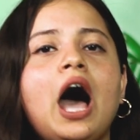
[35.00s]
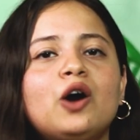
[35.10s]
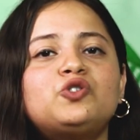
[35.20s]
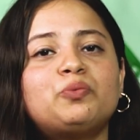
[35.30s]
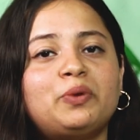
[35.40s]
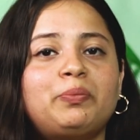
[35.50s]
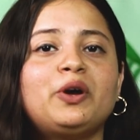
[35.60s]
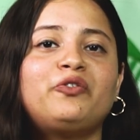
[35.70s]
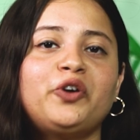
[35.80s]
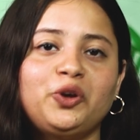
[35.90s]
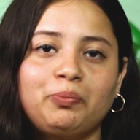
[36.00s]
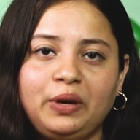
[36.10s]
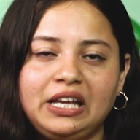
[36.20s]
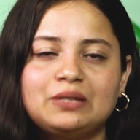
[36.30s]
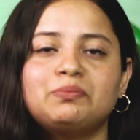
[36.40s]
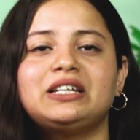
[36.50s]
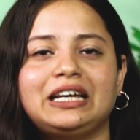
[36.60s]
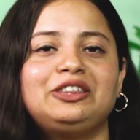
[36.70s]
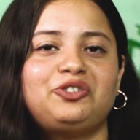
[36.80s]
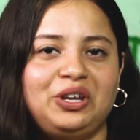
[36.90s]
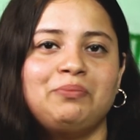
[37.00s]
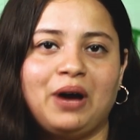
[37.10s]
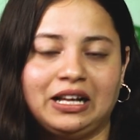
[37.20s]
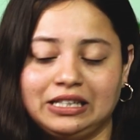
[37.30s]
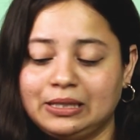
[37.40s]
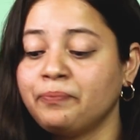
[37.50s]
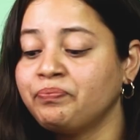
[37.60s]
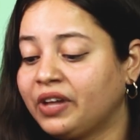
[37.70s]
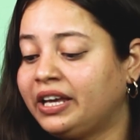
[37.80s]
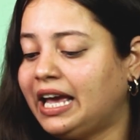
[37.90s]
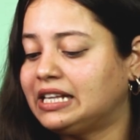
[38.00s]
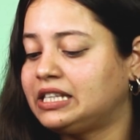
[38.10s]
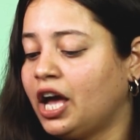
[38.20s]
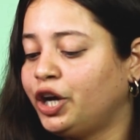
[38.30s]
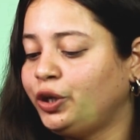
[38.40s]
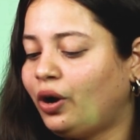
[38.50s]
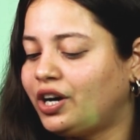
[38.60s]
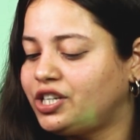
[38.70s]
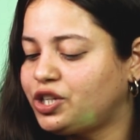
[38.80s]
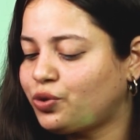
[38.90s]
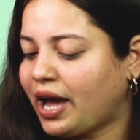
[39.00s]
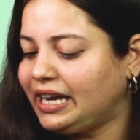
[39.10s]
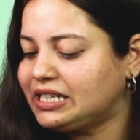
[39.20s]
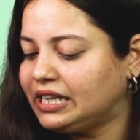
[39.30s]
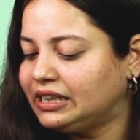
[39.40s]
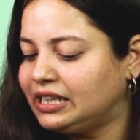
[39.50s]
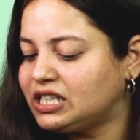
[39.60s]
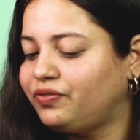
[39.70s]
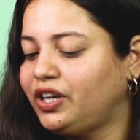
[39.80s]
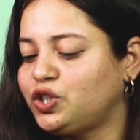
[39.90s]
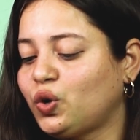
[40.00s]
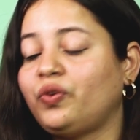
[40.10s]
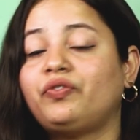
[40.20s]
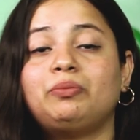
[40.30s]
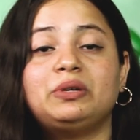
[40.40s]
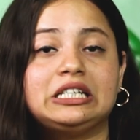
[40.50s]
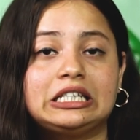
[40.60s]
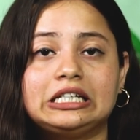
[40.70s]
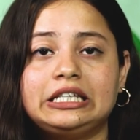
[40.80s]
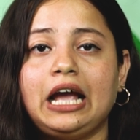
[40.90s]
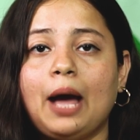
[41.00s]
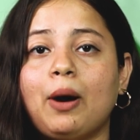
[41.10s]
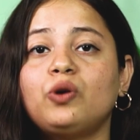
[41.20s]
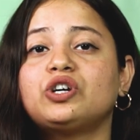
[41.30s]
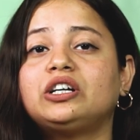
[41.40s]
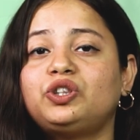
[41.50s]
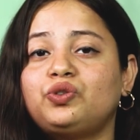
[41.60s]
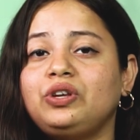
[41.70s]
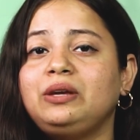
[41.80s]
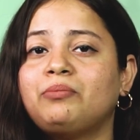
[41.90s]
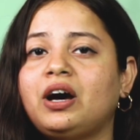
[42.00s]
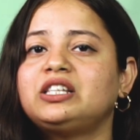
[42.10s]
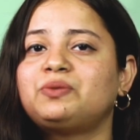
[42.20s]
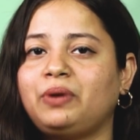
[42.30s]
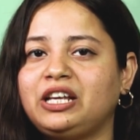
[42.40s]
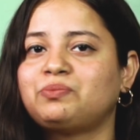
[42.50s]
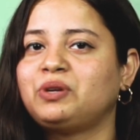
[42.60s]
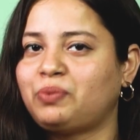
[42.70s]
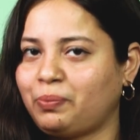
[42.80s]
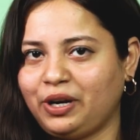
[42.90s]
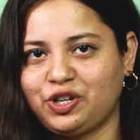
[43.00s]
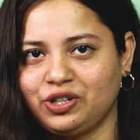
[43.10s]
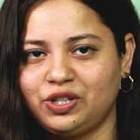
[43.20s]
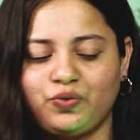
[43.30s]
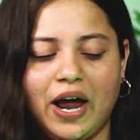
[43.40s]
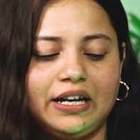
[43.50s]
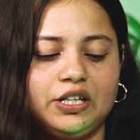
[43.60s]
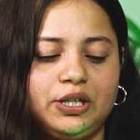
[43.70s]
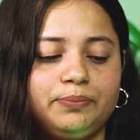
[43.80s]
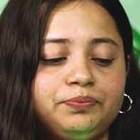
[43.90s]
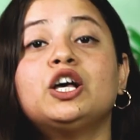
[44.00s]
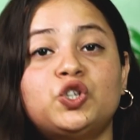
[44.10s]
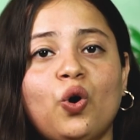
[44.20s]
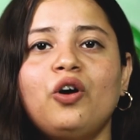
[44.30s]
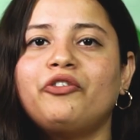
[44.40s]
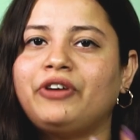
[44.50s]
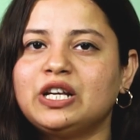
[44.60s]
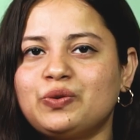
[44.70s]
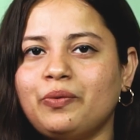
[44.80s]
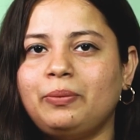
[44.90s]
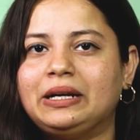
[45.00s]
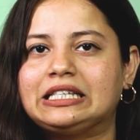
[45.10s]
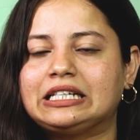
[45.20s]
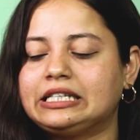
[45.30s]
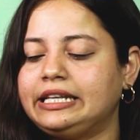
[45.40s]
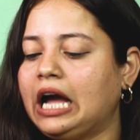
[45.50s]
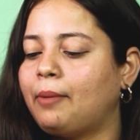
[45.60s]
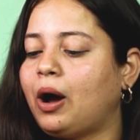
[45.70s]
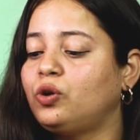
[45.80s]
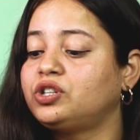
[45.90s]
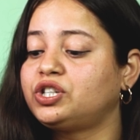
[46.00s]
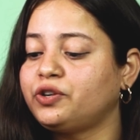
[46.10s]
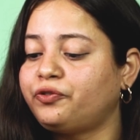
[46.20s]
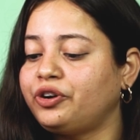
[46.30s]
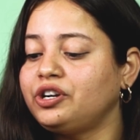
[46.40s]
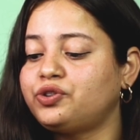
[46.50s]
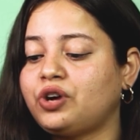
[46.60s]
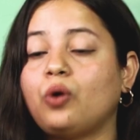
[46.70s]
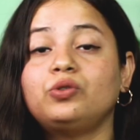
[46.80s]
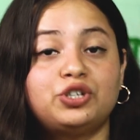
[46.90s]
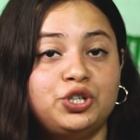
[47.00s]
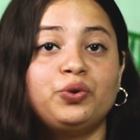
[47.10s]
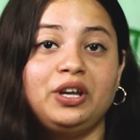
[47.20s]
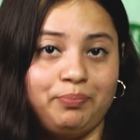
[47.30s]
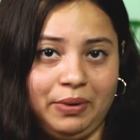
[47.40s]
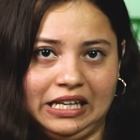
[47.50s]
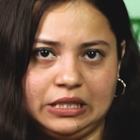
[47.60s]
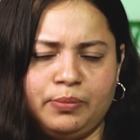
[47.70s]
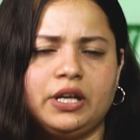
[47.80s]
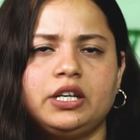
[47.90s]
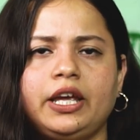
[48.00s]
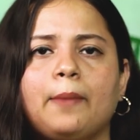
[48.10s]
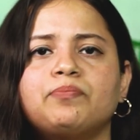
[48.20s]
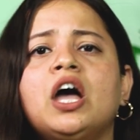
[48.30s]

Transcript: how to prepare for your placement in 3 months. Yes, you heard it right. In this video, we will be discussing about a 3 months placement preparation strategy. So first, we will be discussing about the different rounds during placement. Yeah.